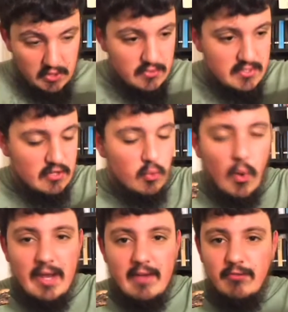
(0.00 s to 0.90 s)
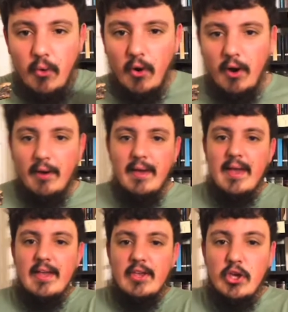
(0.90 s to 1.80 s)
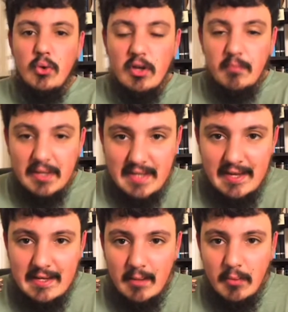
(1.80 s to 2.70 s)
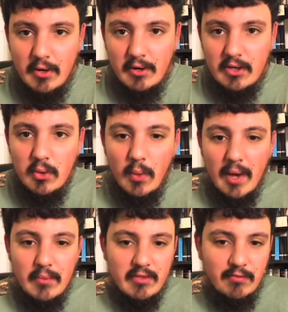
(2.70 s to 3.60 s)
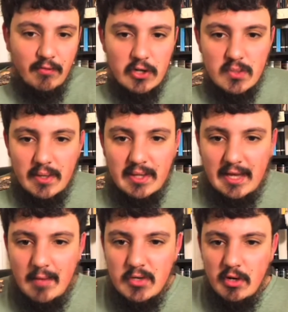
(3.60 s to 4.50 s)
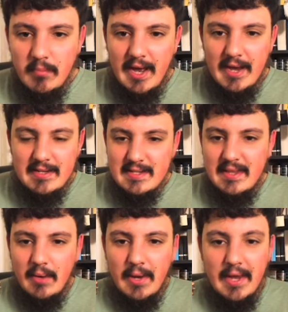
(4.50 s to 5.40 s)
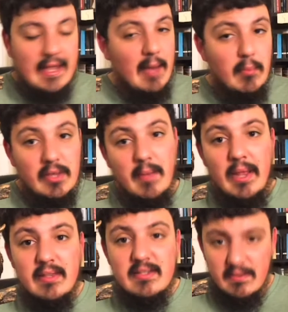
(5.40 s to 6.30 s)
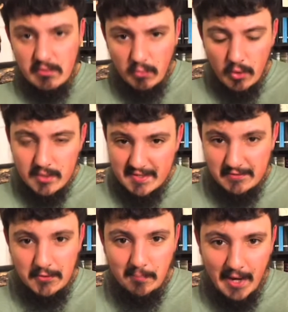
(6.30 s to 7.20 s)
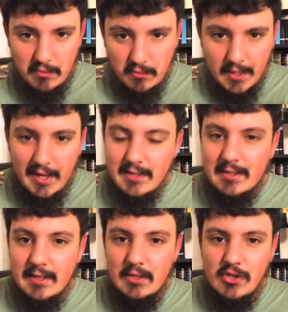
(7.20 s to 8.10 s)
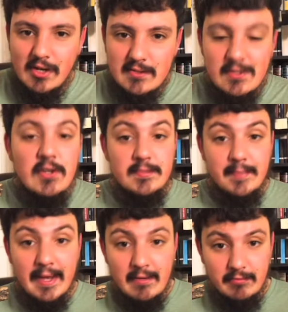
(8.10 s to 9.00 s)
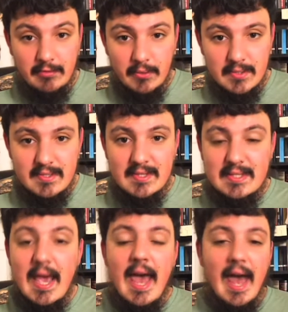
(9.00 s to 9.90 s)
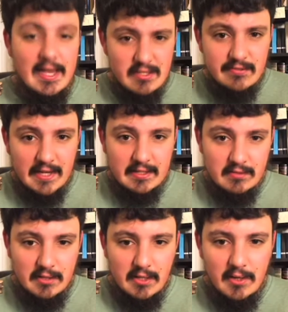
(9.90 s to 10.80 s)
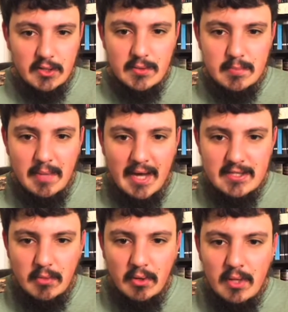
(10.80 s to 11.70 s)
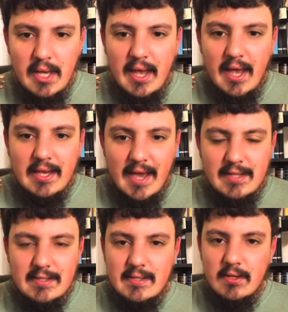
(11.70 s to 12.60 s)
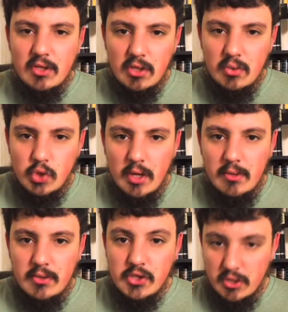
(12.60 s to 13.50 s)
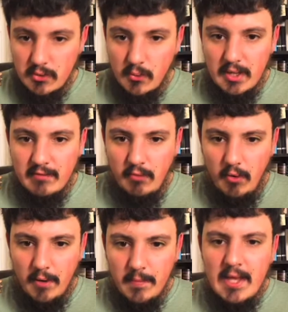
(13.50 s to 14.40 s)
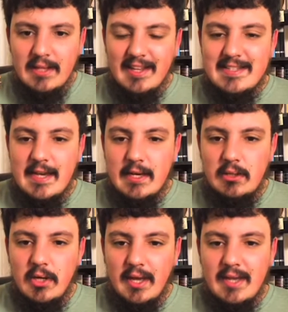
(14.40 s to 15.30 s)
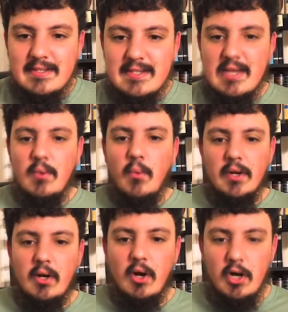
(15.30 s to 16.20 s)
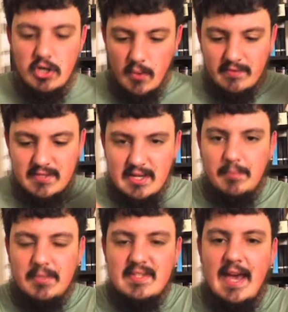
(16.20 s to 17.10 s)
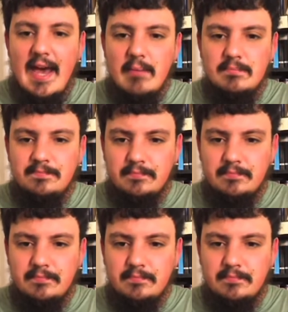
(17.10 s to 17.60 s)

You said 24. You could have picked any number. You went with the first one that came to your mind. Isn't that right, Cadbury? That made this even more difficult, by the way. I didn't get a chance to use my influences as effectively on you as possible. And yet, you chose 24. Let's take a look and see what card you have stopped us at.